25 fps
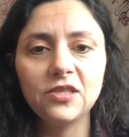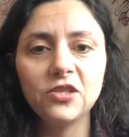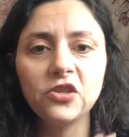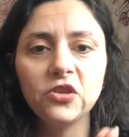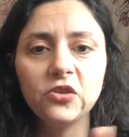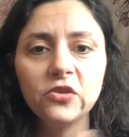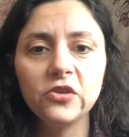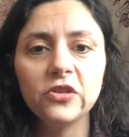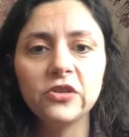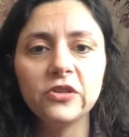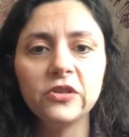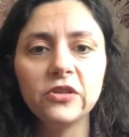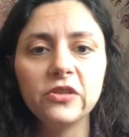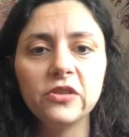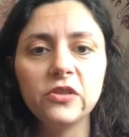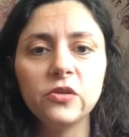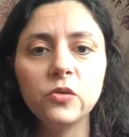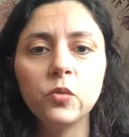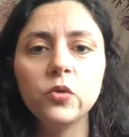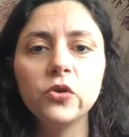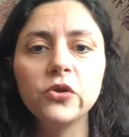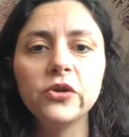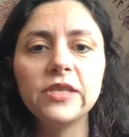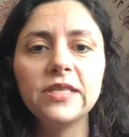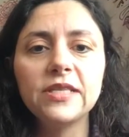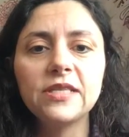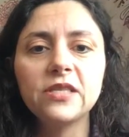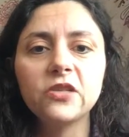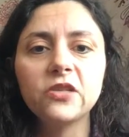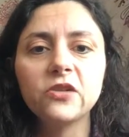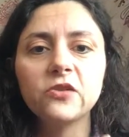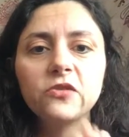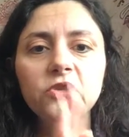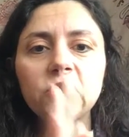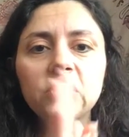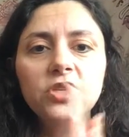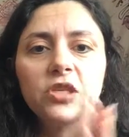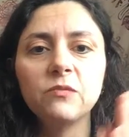You know, they're the worry
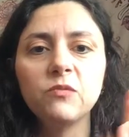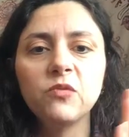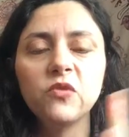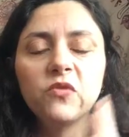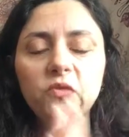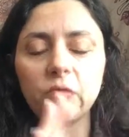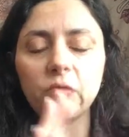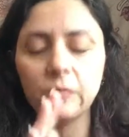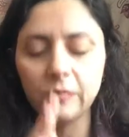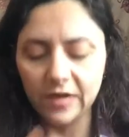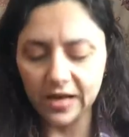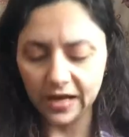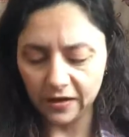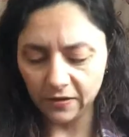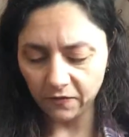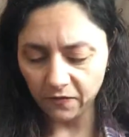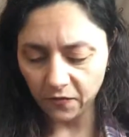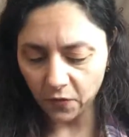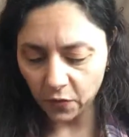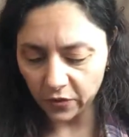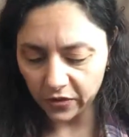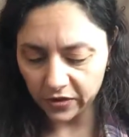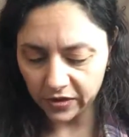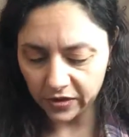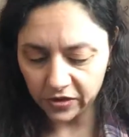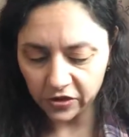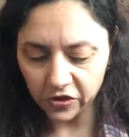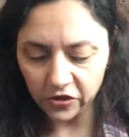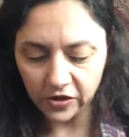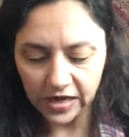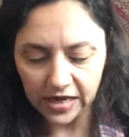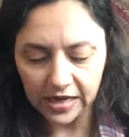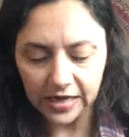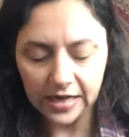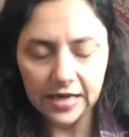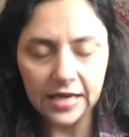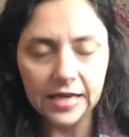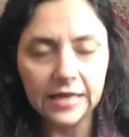stones. You can move them back and forth in your
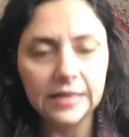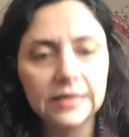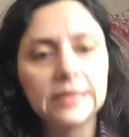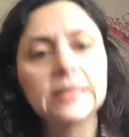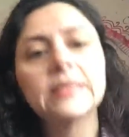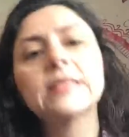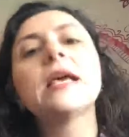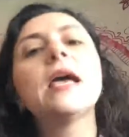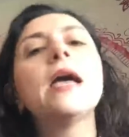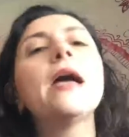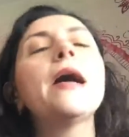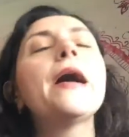hands.